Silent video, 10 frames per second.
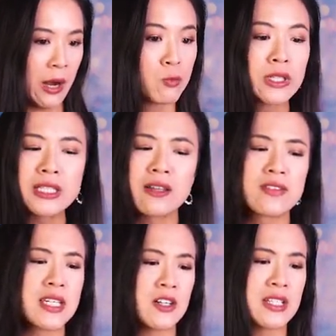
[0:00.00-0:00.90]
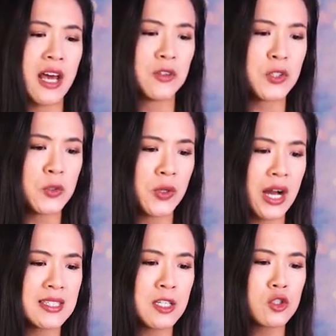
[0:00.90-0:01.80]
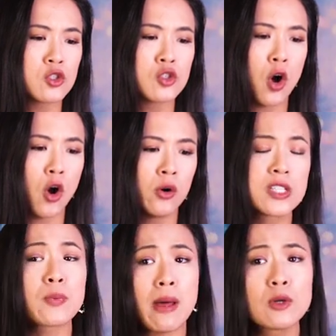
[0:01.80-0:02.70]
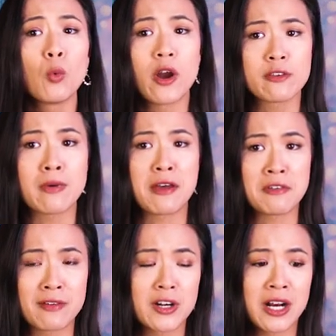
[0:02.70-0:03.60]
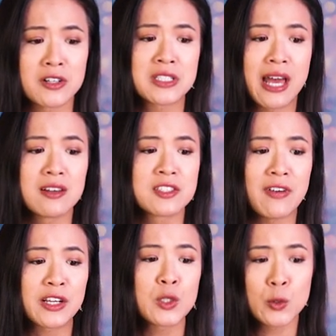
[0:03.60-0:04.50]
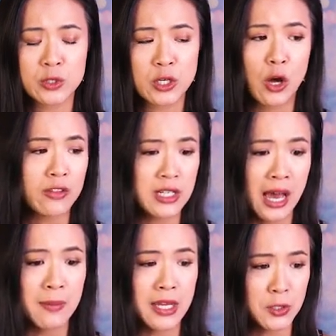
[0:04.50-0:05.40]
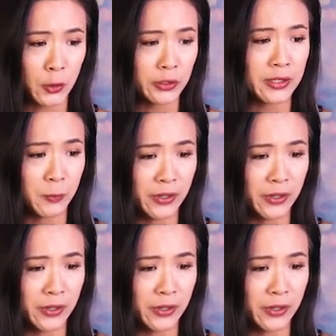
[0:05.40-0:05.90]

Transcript: I really love this hairstyle too, you guys. It's so, it's probably one of my favorite hairstyles. If I could use it all the time, I totally